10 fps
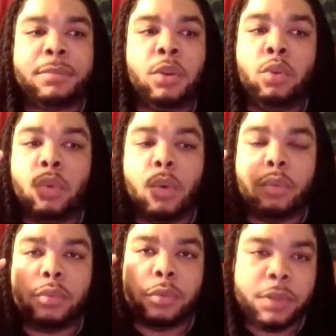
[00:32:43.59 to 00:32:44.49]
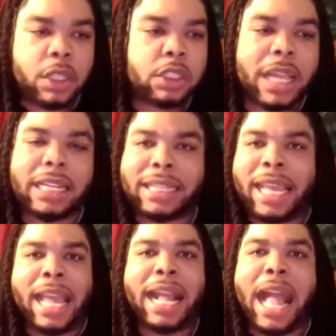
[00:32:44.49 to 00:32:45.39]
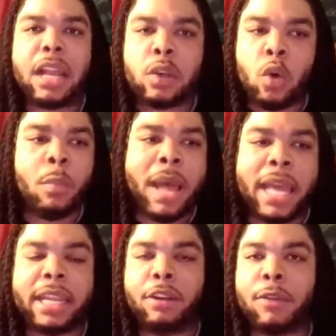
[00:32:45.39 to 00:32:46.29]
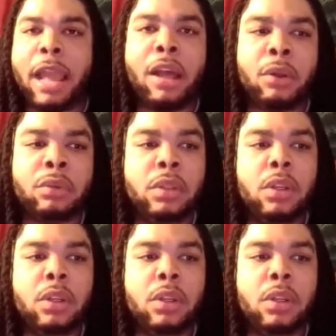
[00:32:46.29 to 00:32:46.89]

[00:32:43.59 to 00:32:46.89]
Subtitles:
who feels like they ain't got nobody around,